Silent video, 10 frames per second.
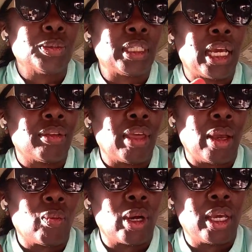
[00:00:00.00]
down
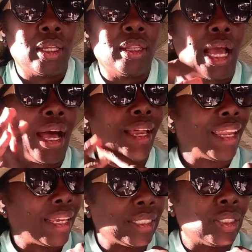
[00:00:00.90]
that way. I
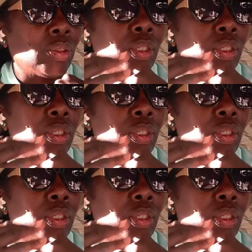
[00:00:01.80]
like to do it